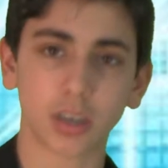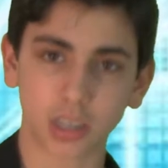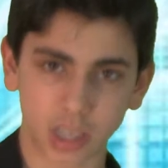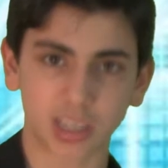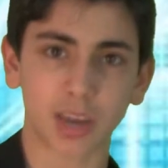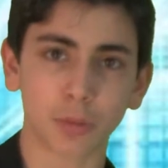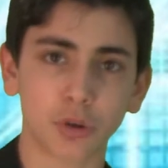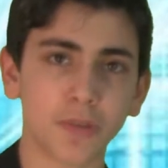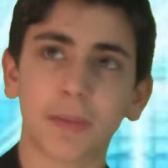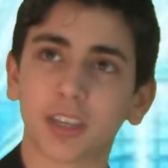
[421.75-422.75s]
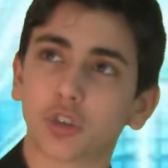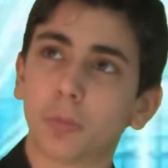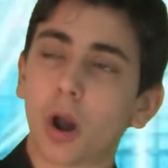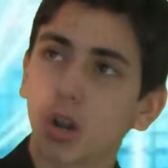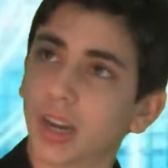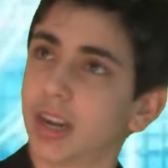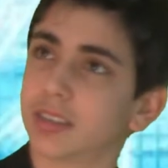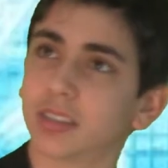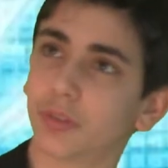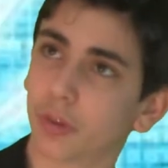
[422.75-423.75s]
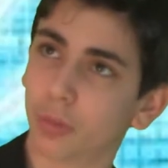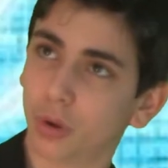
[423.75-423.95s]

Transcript: Is it the same movie? Because you're marketing it as a different